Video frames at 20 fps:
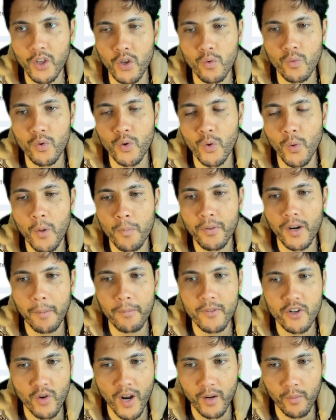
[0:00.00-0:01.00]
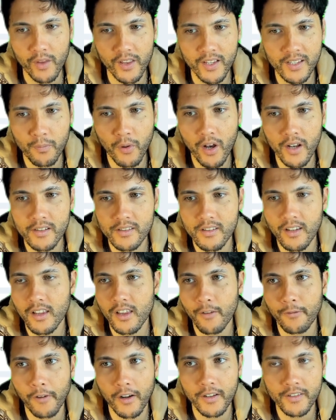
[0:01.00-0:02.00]
You open up a trade with this person,
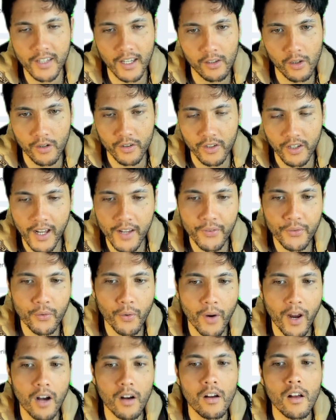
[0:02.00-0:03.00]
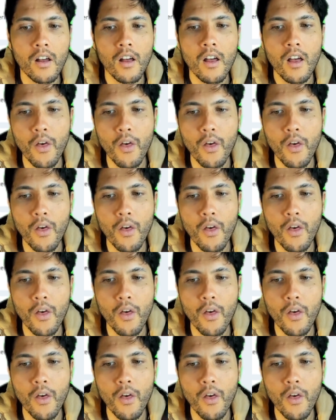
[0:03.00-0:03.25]
the funds get locked in escrow,